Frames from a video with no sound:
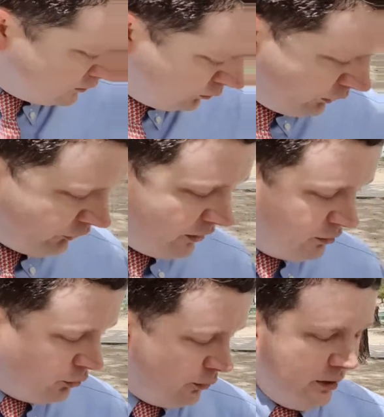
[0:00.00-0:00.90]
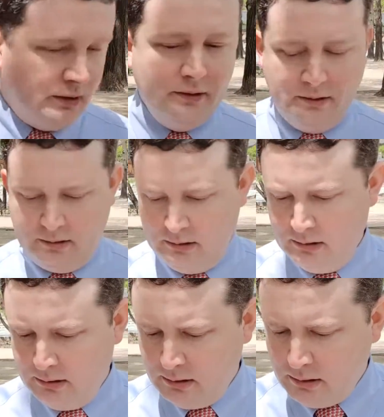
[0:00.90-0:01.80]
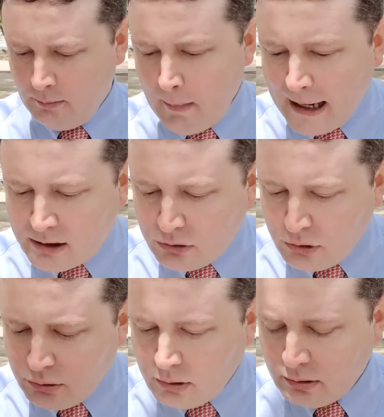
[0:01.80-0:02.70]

What is that in Korean? Magnitude?